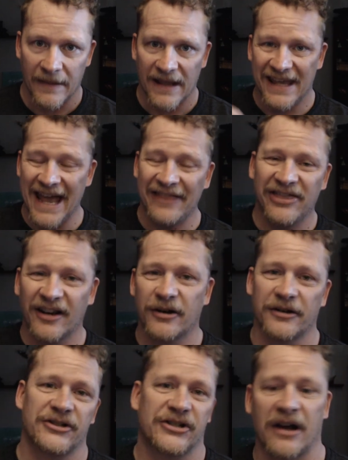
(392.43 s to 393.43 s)
Get the
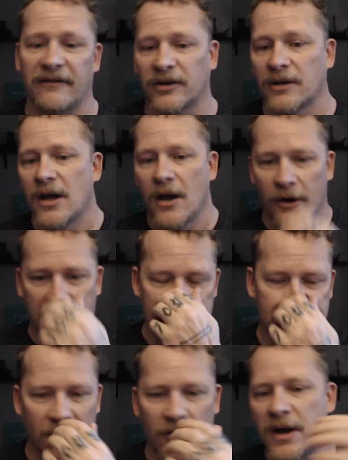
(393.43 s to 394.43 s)
good shovel. Okay,
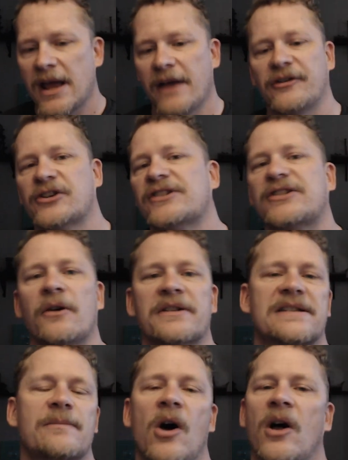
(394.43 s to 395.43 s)
so if you're just going
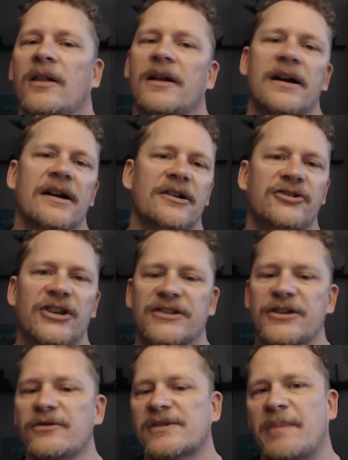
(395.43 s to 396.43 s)
small, just
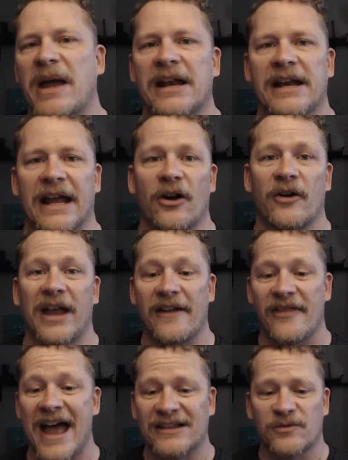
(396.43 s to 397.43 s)
use pen and ink. Okay,
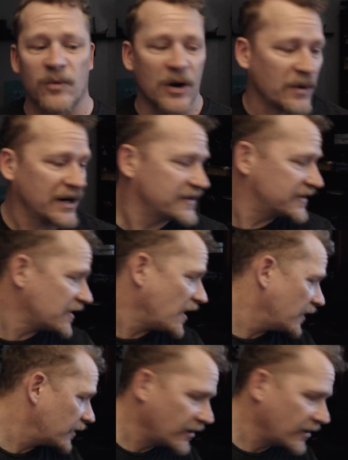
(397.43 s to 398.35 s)
and that's where we're going to start.